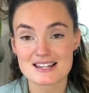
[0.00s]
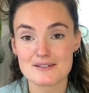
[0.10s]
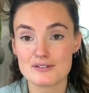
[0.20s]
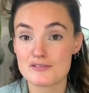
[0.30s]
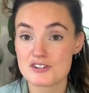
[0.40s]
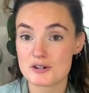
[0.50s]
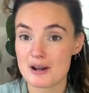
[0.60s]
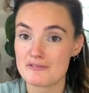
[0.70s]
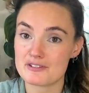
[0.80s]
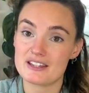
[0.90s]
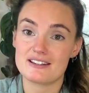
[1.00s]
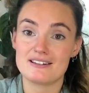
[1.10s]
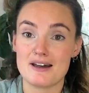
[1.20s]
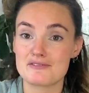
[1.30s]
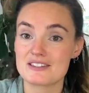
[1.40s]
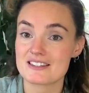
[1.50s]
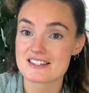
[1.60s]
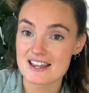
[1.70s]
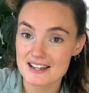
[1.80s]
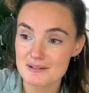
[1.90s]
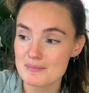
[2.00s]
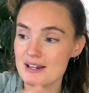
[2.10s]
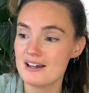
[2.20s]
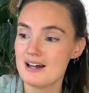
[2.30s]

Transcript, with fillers: even if you do everything everything the same.